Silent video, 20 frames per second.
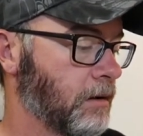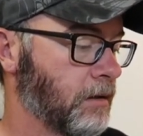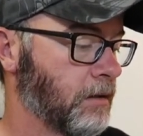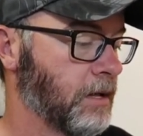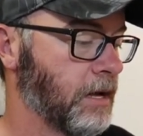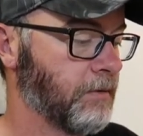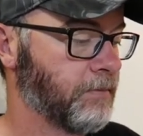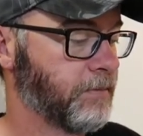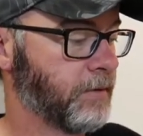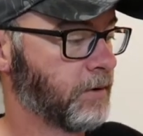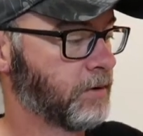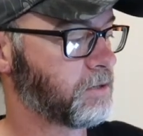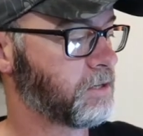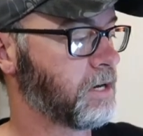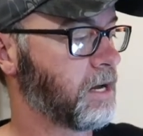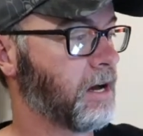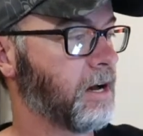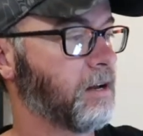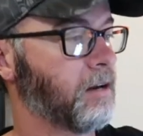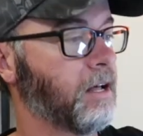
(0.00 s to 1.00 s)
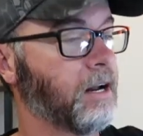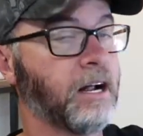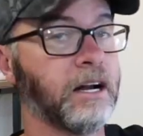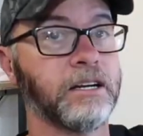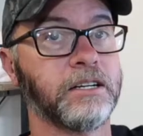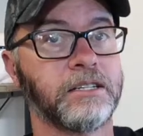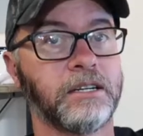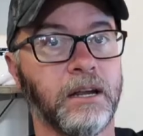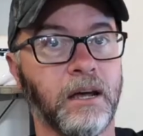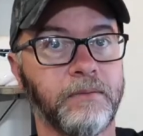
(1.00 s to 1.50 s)
that first night and I
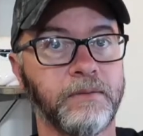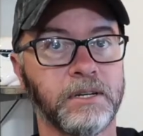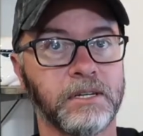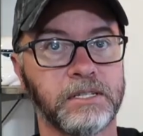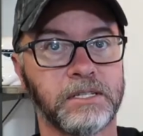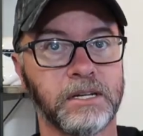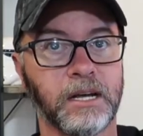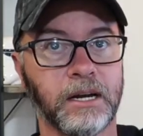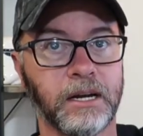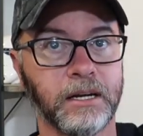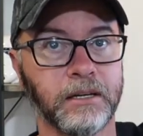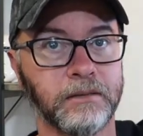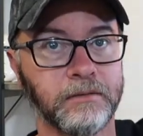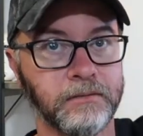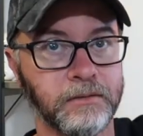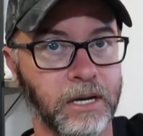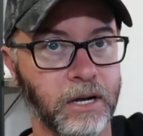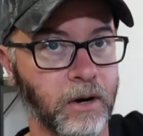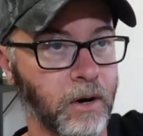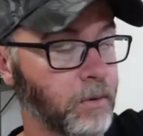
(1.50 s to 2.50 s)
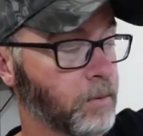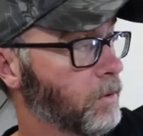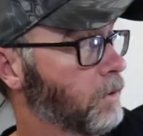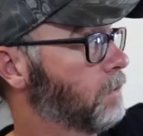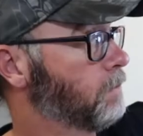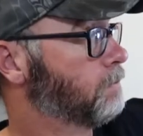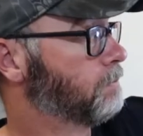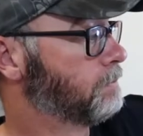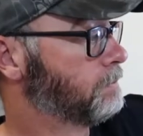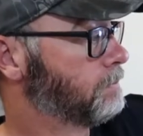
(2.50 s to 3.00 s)
just left it setting in our room